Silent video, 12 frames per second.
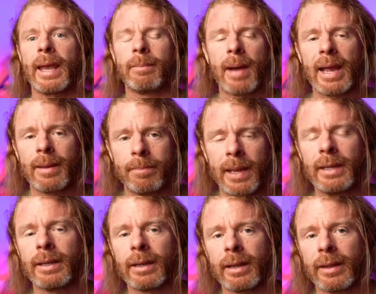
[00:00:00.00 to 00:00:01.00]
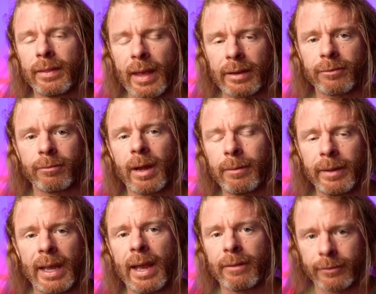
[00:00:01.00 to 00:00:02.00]
in my opinion, that's why
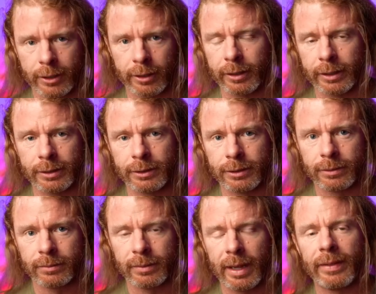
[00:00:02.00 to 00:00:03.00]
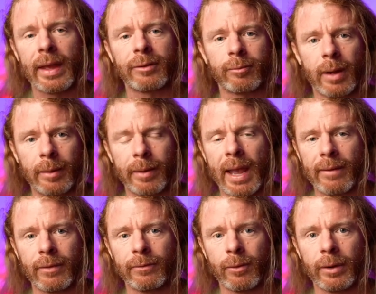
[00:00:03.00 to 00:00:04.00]
we have courage. And that's why we
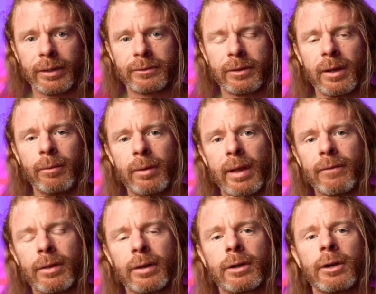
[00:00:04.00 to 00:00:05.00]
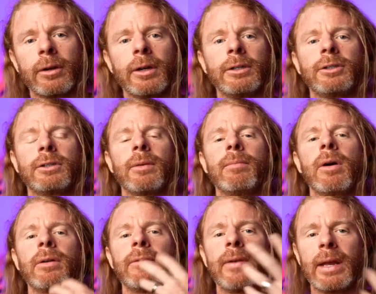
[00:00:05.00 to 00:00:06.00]
have a voice. We have the courage to
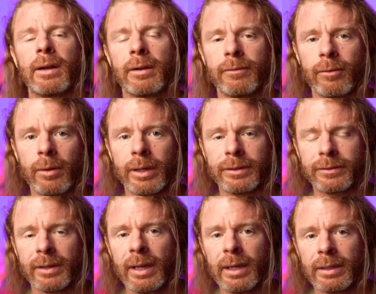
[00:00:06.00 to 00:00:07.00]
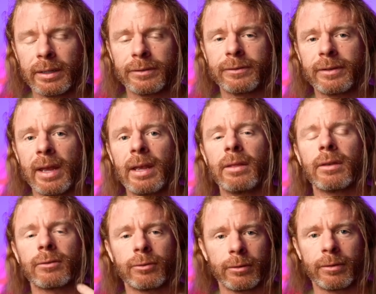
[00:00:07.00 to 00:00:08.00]
motivate our voice to say
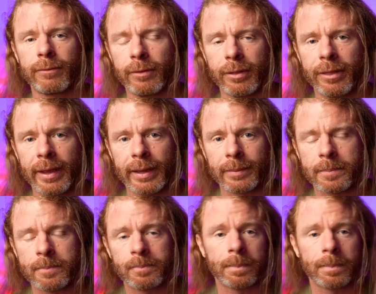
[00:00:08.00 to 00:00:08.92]
the truthful thing.